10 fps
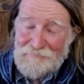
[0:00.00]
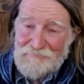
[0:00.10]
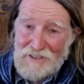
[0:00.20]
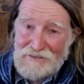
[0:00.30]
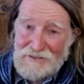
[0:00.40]

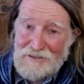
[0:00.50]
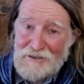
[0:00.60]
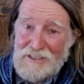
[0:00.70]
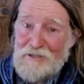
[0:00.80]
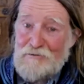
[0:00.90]
and a little
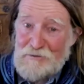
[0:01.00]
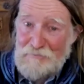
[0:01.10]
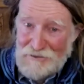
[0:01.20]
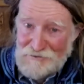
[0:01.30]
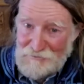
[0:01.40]

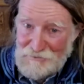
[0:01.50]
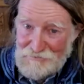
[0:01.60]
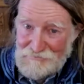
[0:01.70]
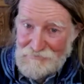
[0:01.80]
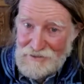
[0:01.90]
irresponsible,
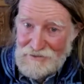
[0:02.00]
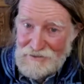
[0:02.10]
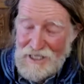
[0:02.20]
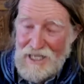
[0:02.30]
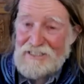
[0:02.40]
right?
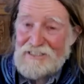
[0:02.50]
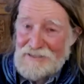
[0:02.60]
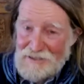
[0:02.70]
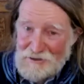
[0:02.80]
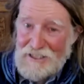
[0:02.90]
And a
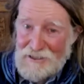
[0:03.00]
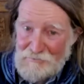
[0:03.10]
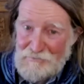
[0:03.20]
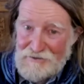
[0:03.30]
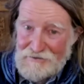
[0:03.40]
little
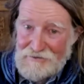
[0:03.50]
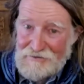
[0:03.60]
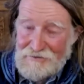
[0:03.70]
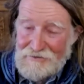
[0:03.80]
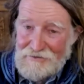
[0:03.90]
desperate.
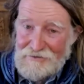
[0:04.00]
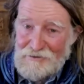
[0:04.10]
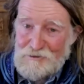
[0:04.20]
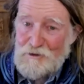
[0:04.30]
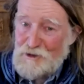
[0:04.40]

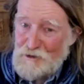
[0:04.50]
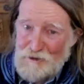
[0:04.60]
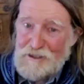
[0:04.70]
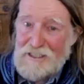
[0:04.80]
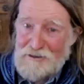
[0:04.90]
So you don't
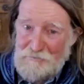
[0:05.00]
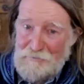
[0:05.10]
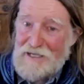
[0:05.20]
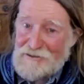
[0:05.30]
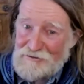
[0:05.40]
look at your
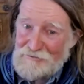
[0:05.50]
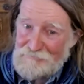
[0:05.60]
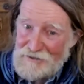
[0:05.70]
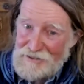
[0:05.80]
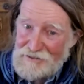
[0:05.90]
best,
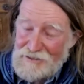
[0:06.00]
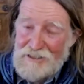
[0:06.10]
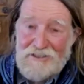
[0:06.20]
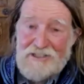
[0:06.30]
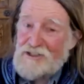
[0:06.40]
right?
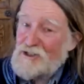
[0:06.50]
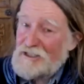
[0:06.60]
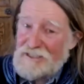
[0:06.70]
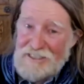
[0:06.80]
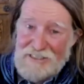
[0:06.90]
This is not
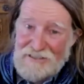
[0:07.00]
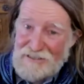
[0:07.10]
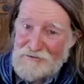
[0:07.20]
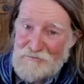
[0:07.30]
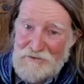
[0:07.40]
an easy
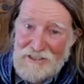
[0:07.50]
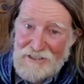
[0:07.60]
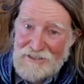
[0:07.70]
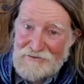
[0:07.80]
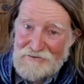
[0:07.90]
thing to
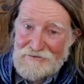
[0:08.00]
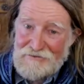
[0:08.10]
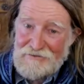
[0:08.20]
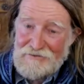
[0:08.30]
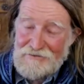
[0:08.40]
realize.
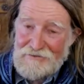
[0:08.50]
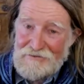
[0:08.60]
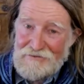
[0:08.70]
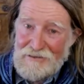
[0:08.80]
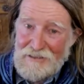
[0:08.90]

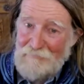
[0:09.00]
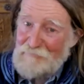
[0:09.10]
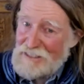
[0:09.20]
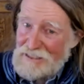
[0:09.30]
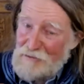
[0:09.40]
I'm
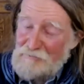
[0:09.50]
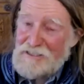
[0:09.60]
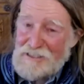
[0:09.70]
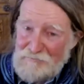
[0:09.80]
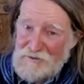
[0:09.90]
deeply
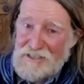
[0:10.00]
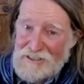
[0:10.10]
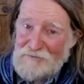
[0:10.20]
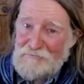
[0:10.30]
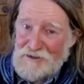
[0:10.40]

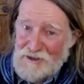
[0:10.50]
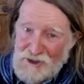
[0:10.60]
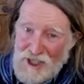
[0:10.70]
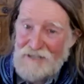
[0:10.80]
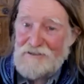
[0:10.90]
sympathetic with the
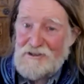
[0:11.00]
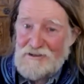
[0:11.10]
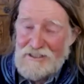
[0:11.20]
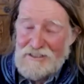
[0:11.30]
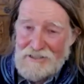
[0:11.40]
challenge
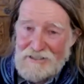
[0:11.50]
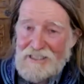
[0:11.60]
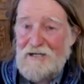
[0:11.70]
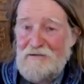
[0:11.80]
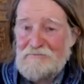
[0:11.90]
that
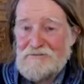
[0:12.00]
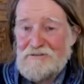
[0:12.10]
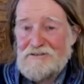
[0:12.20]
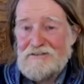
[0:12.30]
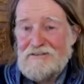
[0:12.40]
comes
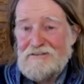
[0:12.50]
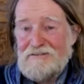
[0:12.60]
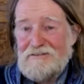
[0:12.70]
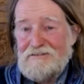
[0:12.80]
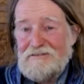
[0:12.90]

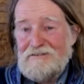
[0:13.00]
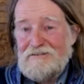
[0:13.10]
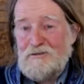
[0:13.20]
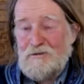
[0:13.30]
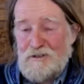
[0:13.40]

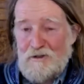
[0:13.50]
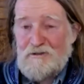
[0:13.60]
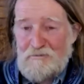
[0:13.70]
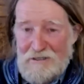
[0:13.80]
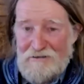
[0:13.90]
to a North
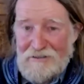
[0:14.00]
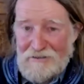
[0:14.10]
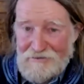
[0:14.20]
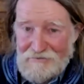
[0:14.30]
American's,